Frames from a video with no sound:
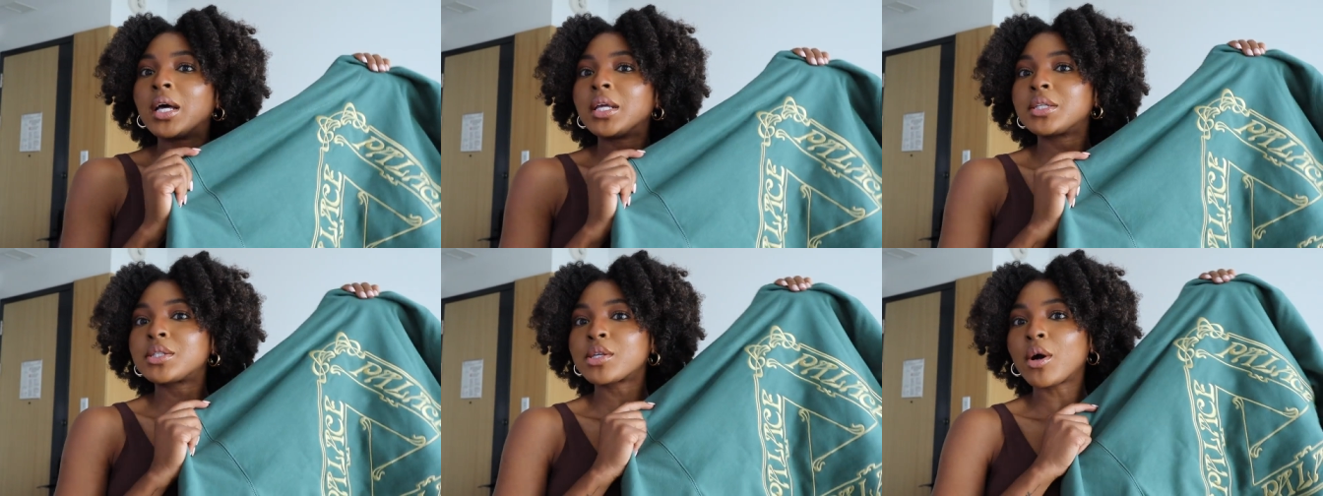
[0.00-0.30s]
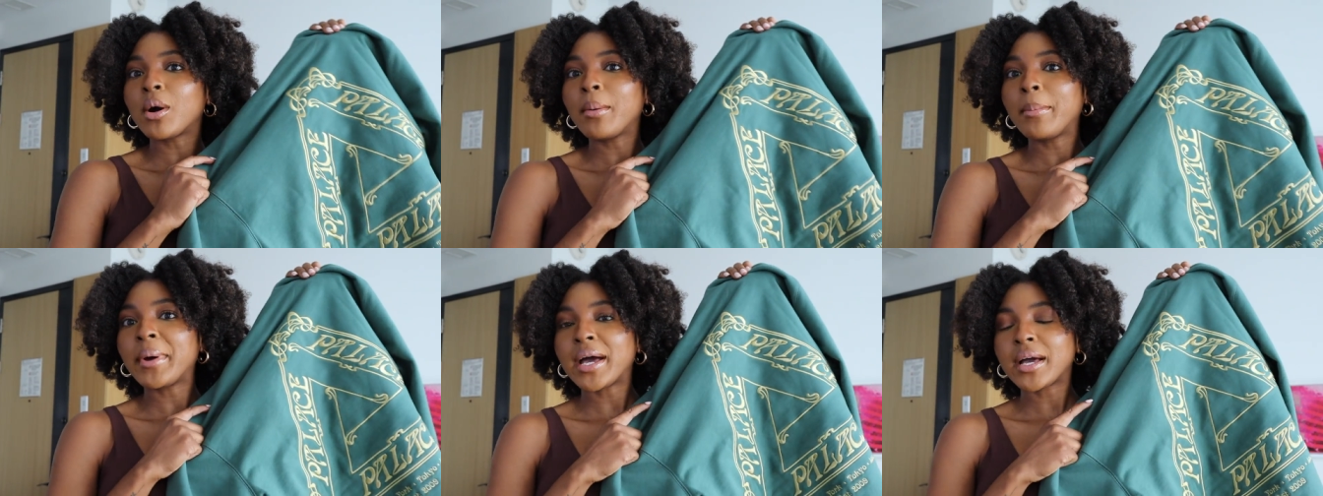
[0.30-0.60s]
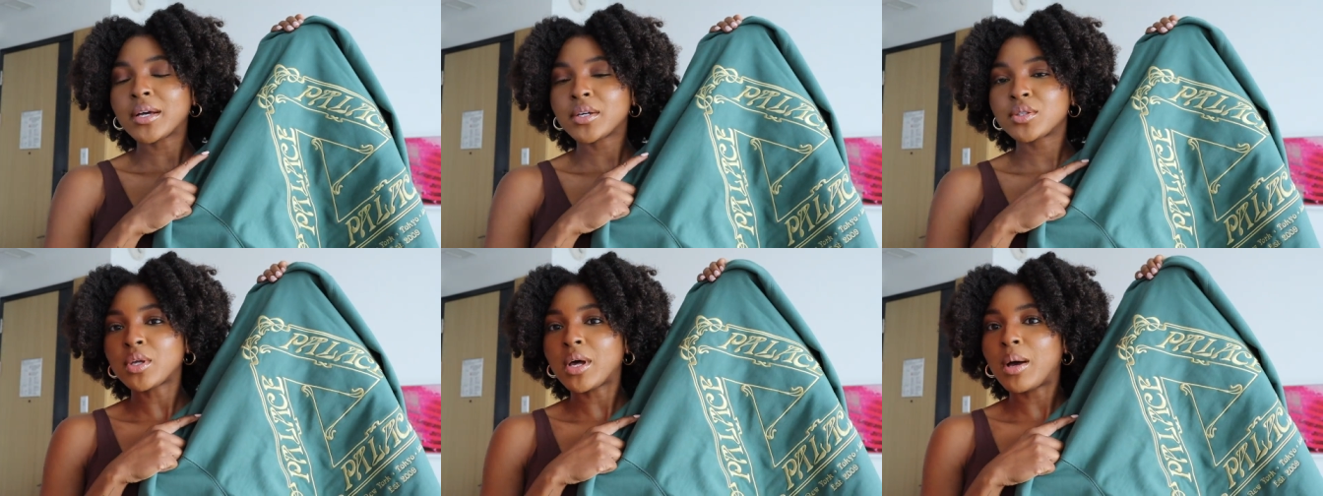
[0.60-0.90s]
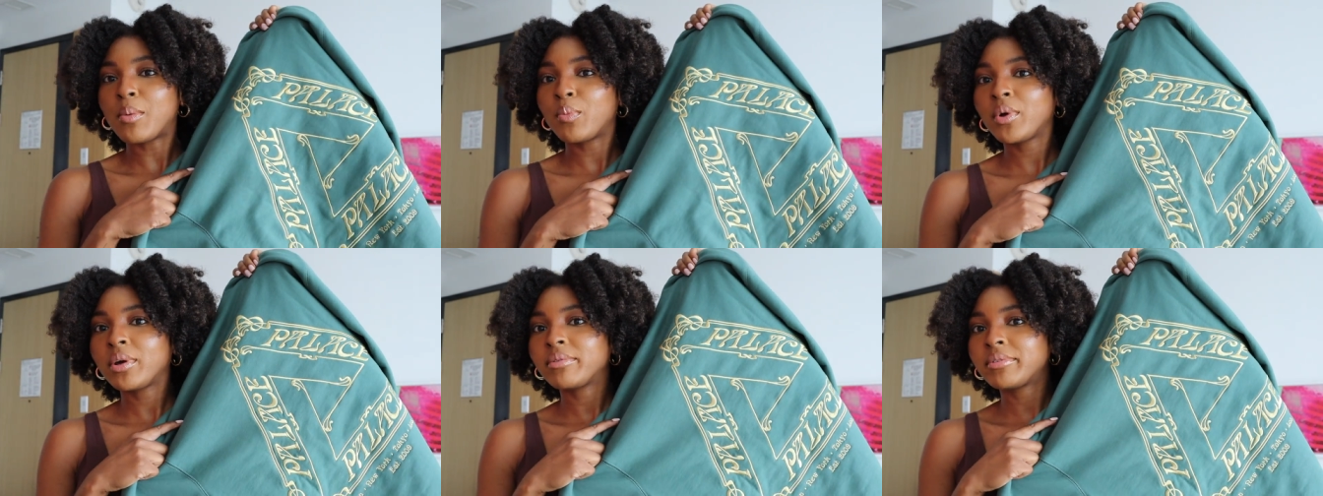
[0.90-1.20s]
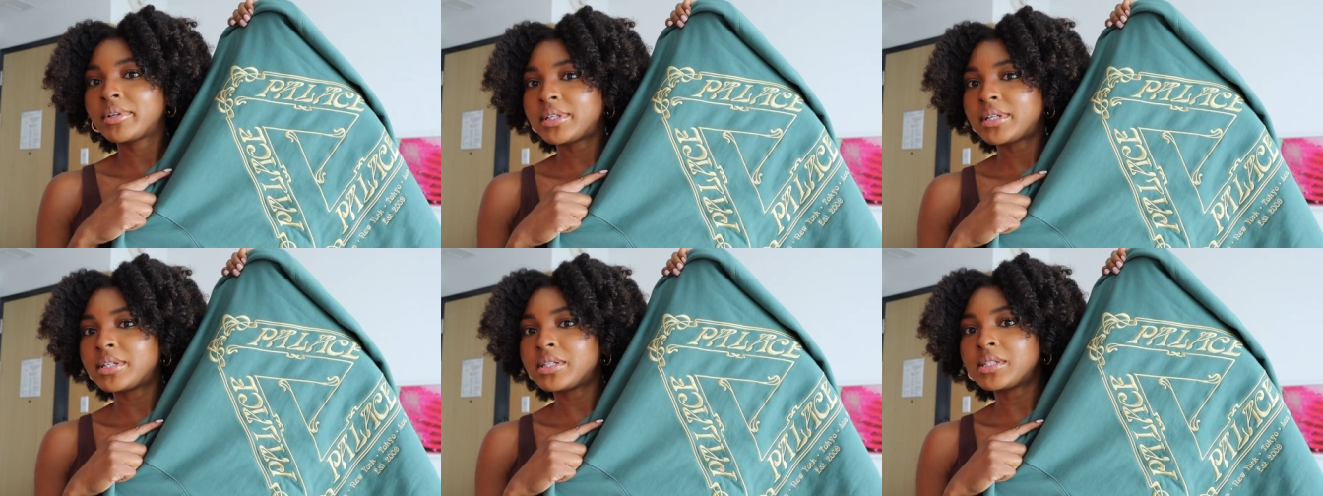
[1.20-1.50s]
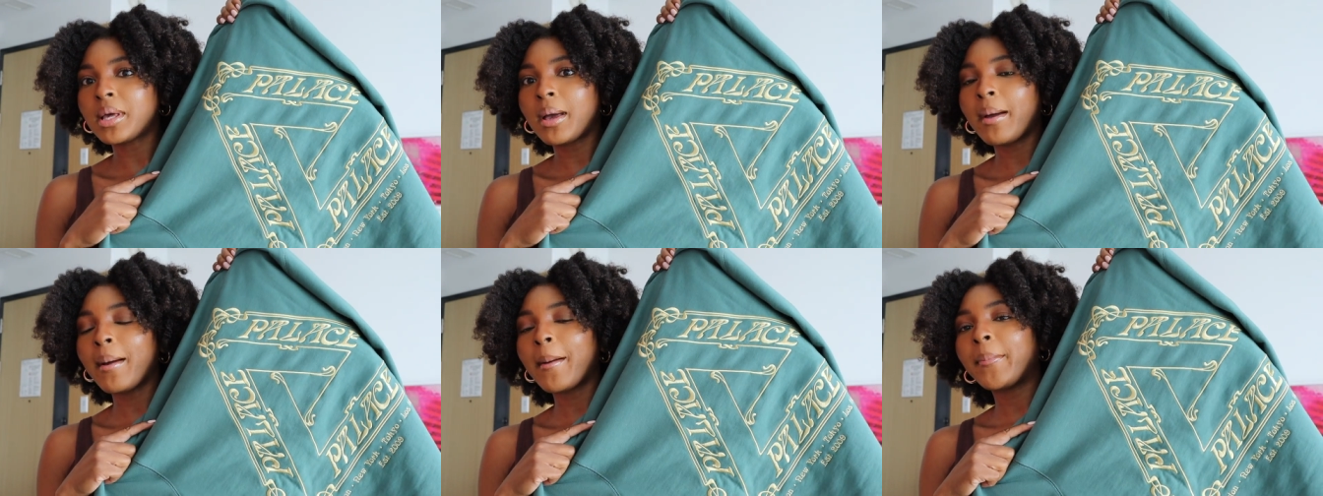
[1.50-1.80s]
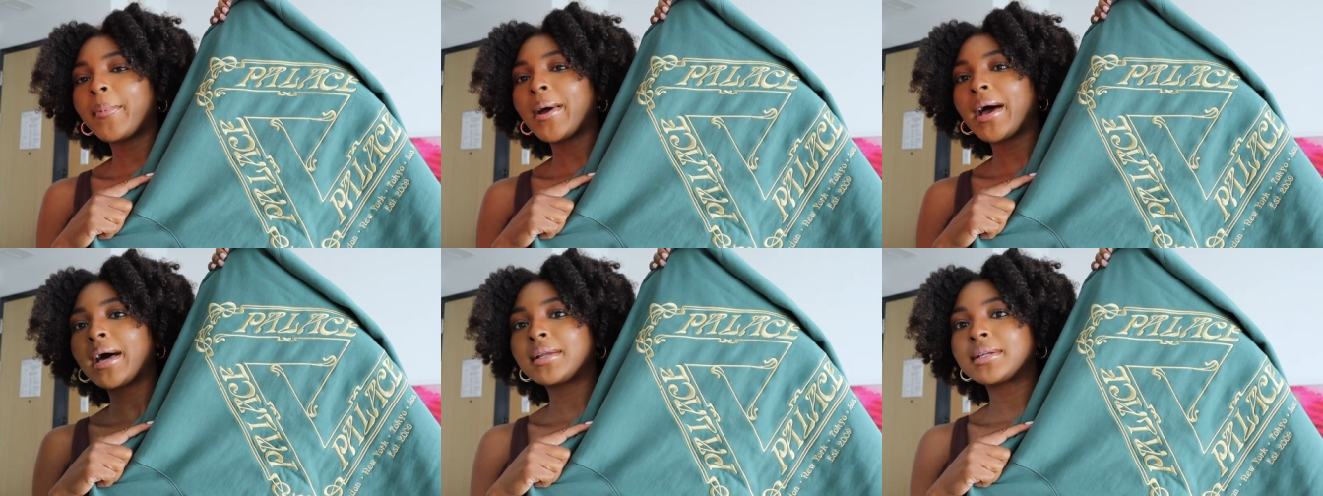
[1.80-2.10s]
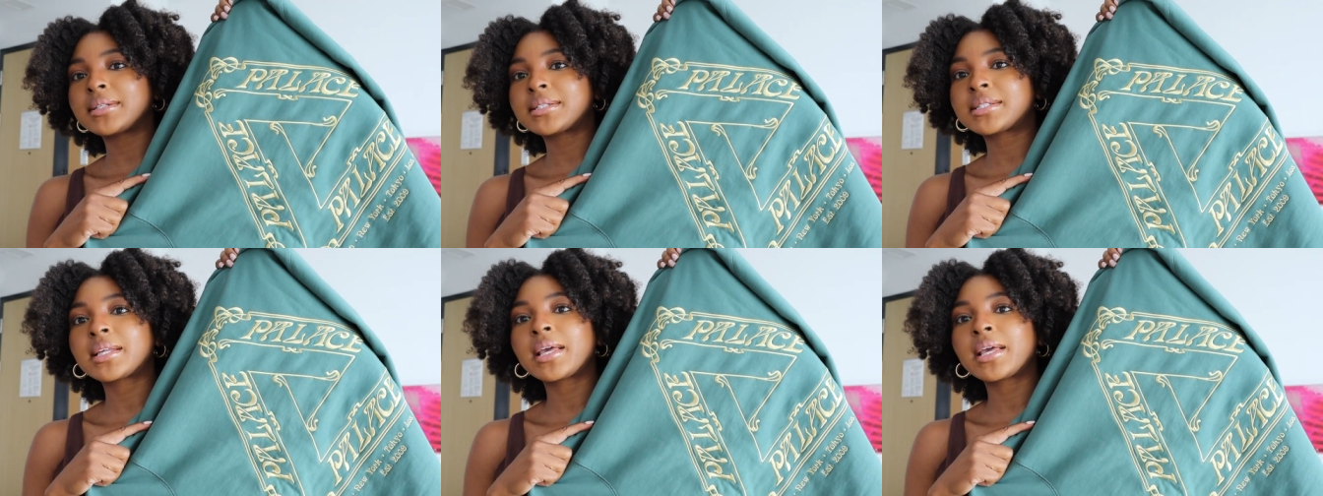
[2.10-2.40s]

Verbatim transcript: to go back so i'm wearing this palace